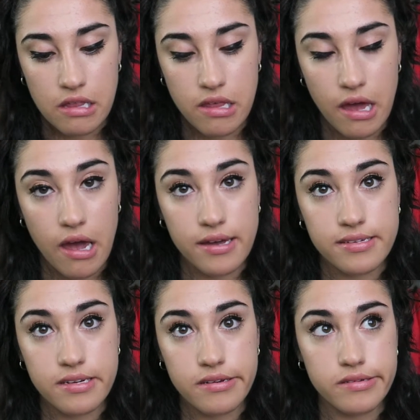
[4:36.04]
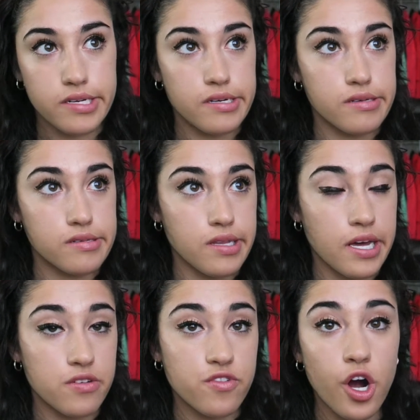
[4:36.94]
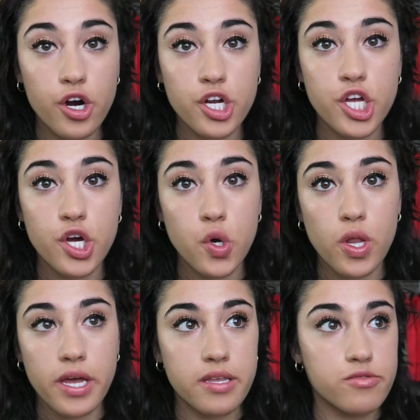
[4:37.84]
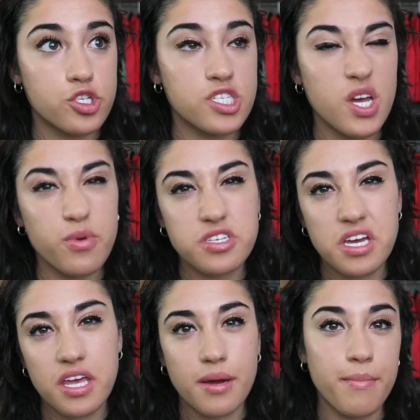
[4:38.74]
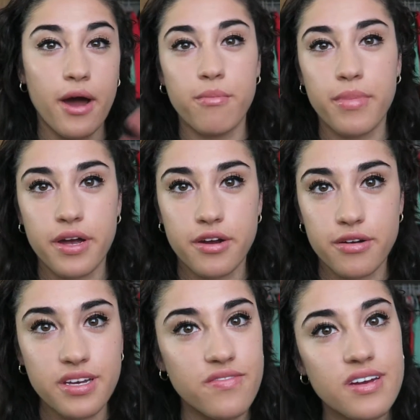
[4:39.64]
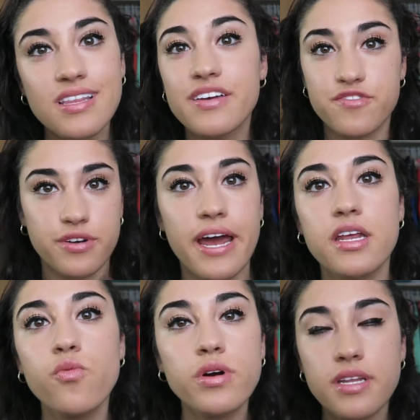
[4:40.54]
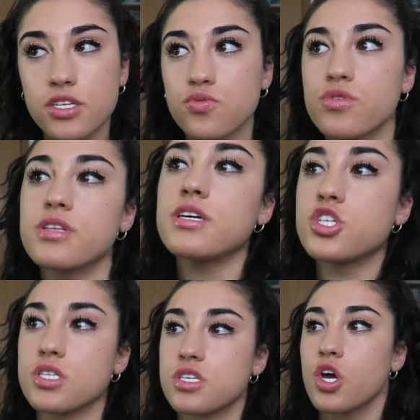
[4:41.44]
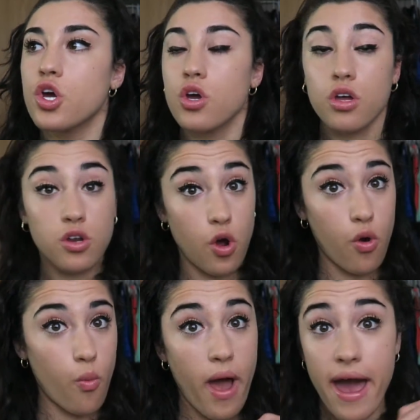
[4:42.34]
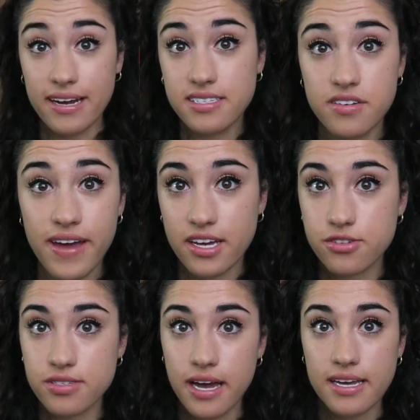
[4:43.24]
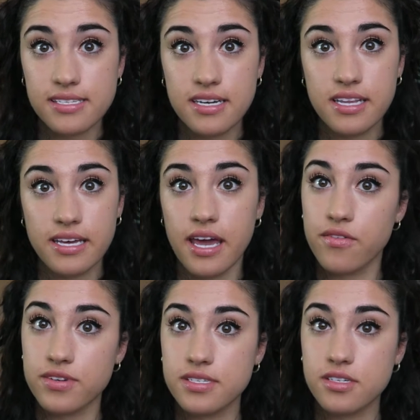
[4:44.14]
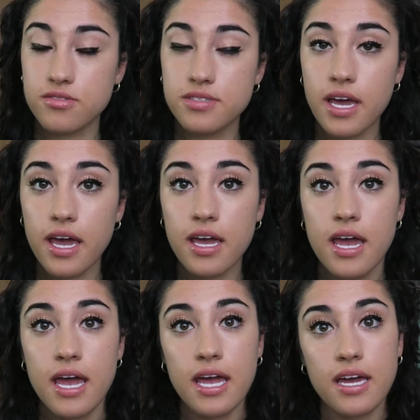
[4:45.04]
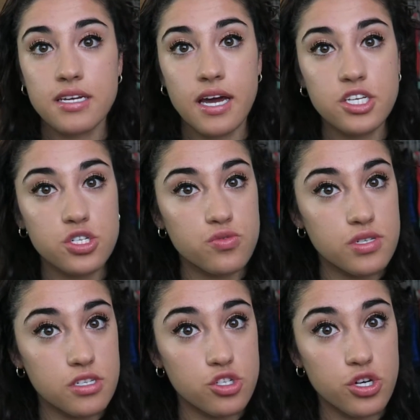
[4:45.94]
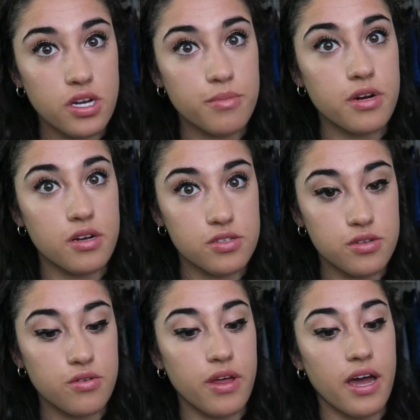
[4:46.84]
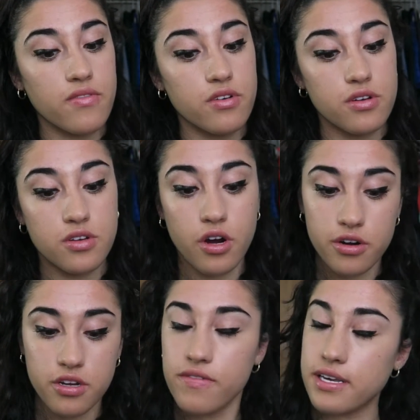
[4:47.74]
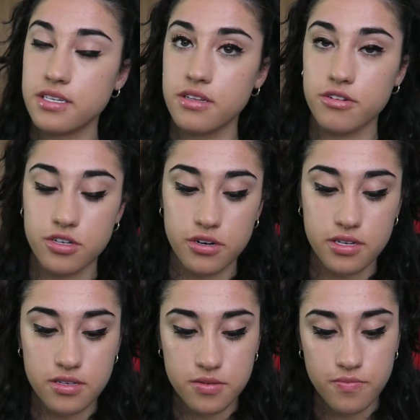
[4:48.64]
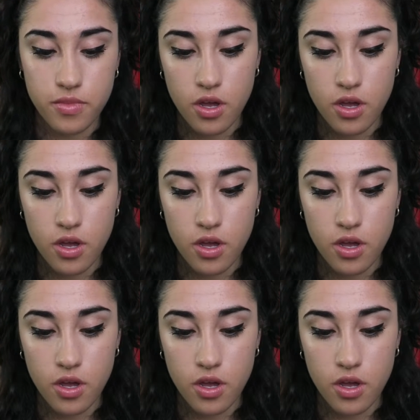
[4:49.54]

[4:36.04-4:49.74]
that does a lot of cardio, like just say we take like a mountain biker, even a lifter, anyone that's really just, you know, active, exercising like every single day, and not just resistance training, but also they have good cardiovascular endurance.